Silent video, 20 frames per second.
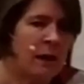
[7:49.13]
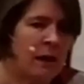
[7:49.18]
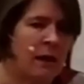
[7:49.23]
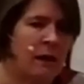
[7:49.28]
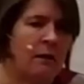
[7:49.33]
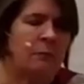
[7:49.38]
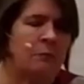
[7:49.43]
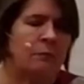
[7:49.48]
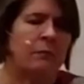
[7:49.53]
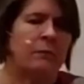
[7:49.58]

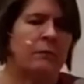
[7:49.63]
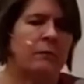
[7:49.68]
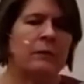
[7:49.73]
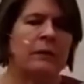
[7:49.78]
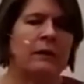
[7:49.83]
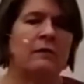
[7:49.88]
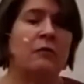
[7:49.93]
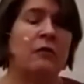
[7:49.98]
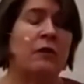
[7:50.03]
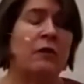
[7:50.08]
um,
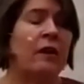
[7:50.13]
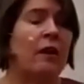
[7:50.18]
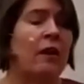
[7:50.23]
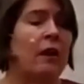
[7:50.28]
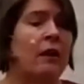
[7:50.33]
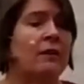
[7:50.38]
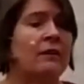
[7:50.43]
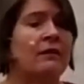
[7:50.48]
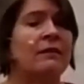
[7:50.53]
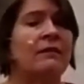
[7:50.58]
it's very
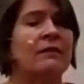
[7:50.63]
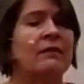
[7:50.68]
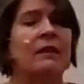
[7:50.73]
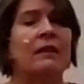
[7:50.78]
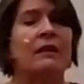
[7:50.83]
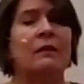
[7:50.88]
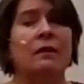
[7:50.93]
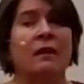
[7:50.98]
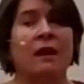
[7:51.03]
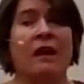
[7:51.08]
hard to
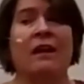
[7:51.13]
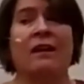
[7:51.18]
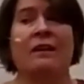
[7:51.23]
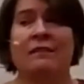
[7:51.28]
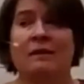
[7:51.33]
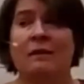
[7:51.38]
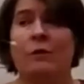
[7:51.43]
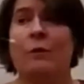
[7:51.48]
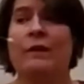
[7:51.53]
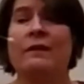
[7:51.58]
see the
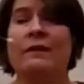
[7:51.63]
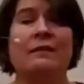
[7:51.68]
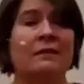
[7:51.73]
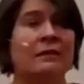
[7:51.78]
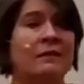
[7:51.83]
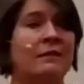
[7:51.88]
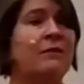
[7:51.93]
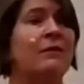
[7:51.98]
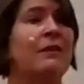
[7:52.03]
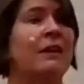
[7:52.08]

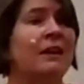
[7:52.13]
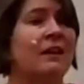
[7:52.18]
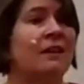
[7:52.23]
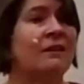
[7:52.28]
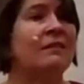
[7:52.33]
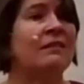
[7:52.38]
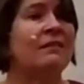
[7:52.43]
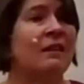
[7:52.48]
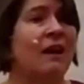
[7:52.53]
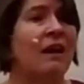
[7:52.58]
consequences of
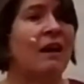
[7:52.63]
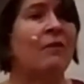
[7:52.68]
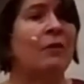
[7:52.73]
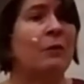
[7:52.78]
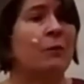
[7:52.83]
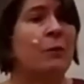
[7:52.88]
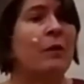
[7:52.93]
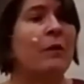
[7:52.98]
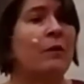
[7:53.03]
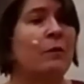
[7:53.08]
things down the
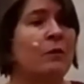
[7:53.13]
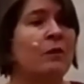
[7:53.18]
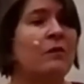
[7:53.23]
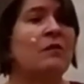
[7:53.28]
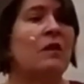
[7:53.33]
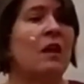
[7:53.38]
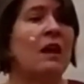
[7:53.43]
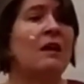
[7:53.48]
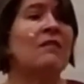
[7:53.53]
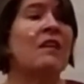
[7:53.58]
road. There's
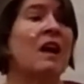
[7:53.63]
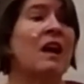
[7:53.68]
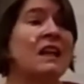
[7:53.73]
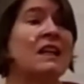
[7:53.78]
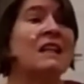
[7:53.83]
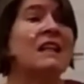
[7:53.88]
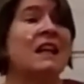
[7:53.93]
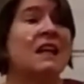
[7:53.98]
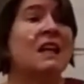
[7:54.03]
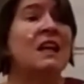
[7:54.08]
a lot of
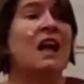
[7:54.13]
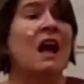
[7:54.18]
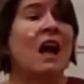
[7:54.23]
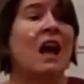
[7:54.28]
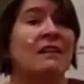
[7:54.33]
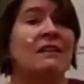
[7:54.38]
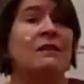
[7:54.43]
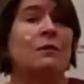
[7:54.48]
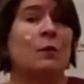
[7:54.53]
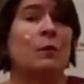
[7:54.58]
unintended
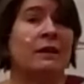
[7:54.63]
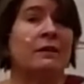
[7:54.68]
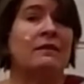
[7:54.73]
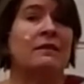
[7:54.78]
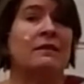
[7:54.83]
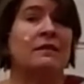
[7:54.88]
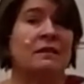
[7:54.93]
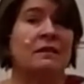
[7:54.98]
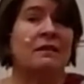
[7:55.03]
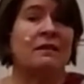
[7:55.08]

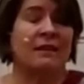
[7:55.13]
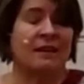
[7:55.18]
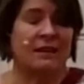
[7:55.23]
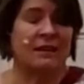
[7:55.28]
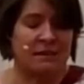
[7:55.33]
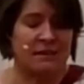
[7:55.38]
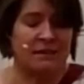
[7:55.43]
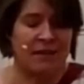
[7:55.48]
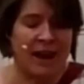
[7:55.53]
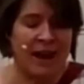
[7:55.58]
consequences of
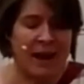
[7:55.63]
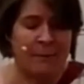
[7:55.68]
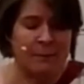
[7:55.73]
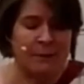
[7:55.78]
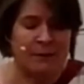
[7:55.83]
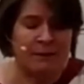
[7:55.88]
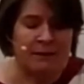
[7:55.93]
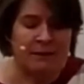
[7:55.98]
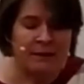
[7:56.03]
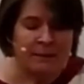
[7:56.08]
things that have
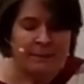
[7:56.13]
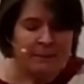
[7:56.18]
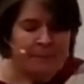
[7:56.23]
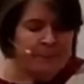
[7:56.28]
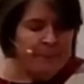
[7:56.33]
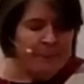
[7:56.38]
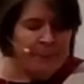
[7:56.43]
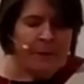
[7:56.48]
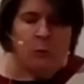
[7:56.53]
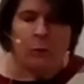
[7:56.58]
happened.
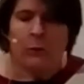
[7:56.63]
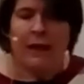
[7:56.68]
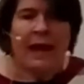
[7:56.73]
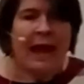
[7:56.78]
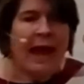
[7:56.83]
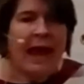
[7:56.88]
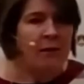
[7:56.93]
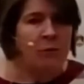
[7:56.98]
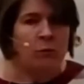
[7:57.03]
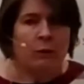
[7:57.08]
We
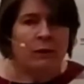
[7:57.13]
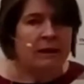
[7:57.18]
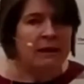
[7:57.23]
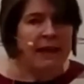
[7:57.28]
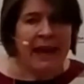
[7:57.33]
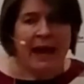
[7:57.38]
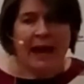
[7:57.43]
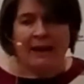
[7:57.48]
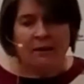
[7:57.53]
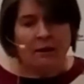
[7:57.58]
had,
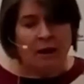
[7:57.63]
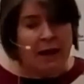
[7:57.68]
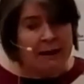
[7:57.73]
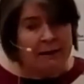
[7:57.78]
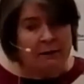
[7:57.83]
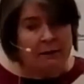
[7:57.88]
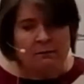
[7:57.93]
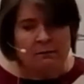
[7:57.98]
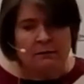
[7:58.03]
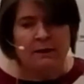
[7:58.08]
I
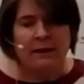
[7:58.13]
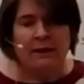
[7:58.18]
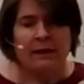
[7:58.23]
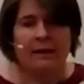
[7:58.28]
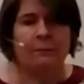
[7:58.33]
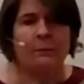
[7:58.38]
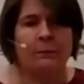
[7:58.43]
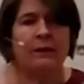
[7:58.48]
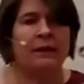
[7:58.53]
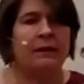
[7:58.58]
don't think
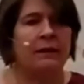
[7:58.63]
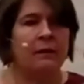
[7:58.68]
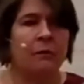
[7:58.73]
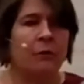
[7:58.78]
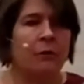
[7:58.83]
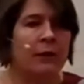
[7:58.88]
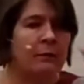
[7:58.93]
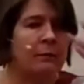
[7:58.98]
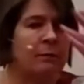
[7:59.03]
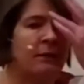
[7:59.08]
anybody can
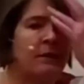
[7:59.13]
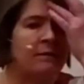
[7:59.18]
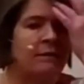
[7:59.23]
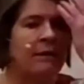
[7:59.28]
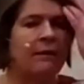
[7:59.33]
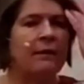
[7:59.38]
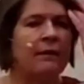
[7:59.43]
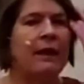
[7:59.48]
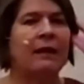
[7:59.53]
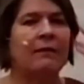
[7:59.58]
credibly say
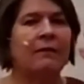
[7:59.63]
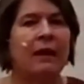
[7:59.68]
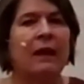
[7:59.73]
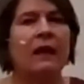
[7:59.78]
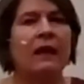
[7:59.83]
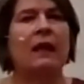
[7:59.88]
they had